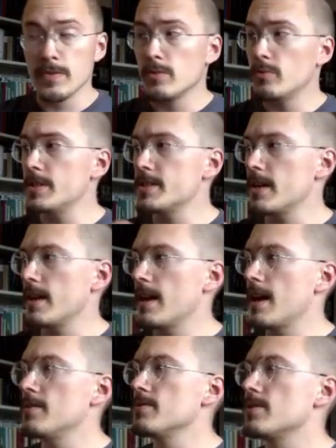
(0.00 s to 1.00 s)
which
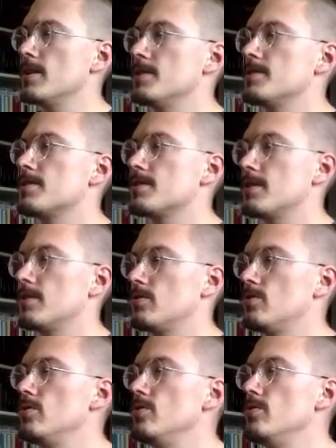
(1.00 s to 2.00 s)
allows us
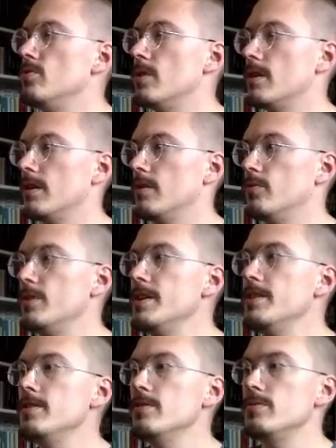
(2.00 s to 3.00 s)
to
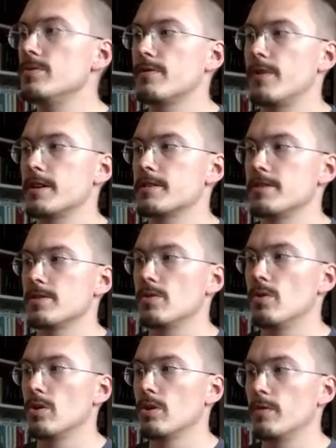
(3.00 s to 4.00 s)
reuse functions
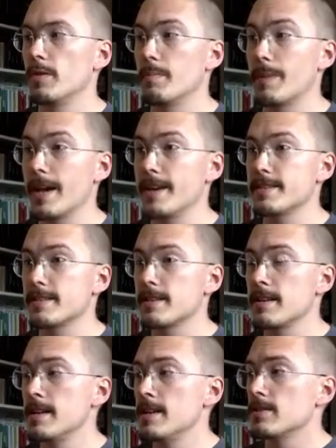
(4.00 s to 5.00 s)
all over the place.
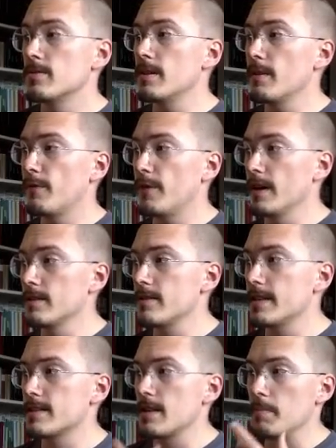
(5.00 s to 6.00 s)
So in the filter
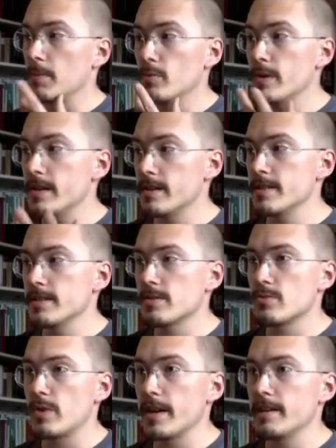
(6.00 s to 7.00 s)
example, we are
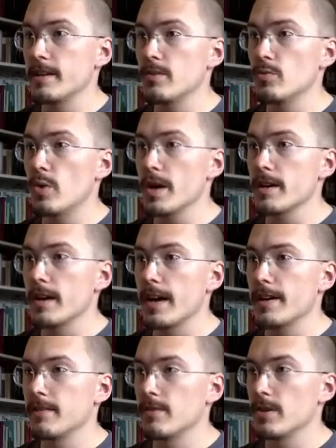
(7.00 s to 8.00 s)
just writing one
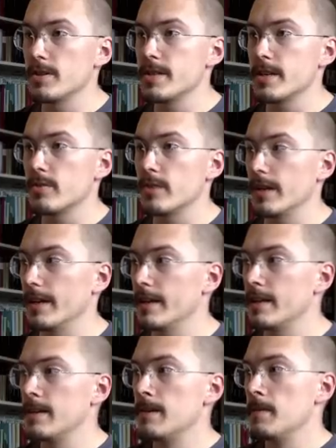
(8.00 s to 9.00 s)
line of logic really,
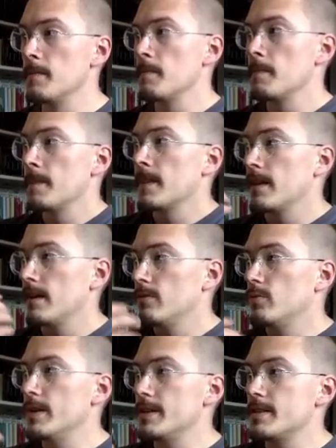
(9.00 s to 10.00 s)

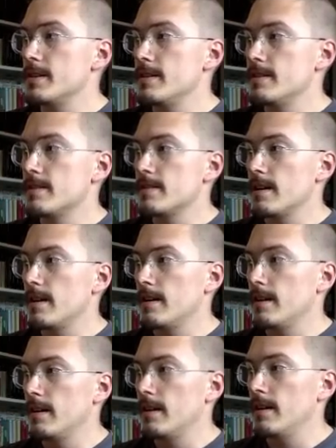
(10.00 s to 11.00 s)
which is
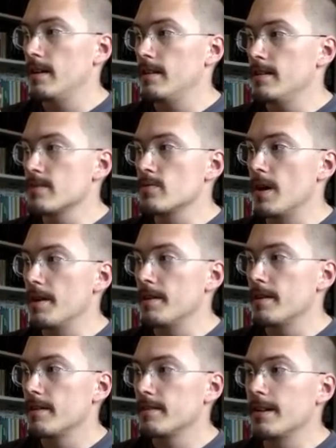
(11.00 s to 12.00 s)
uh, this one,
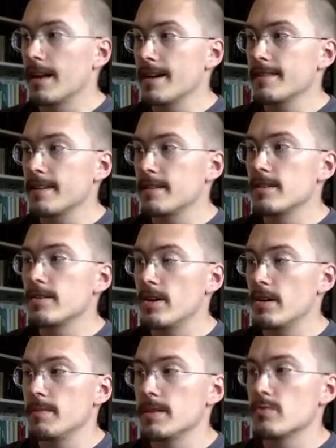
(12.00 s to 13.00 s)
the line that
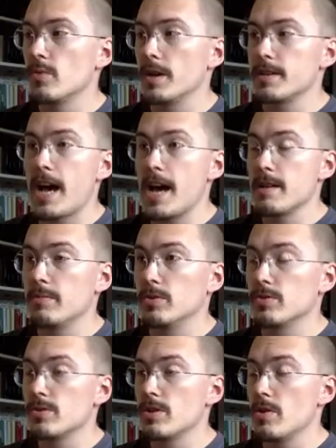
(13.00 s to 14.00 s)
determines what
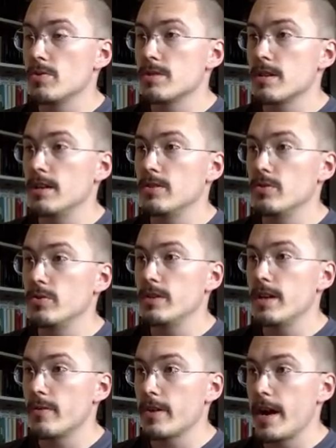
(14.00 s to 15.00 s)
animals goes into
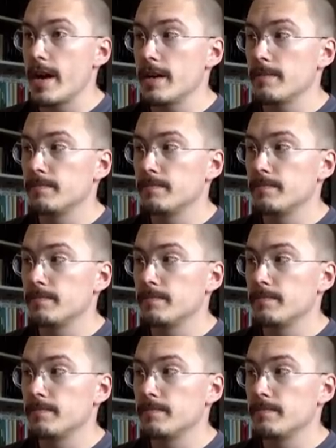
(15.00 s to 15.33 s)
the array.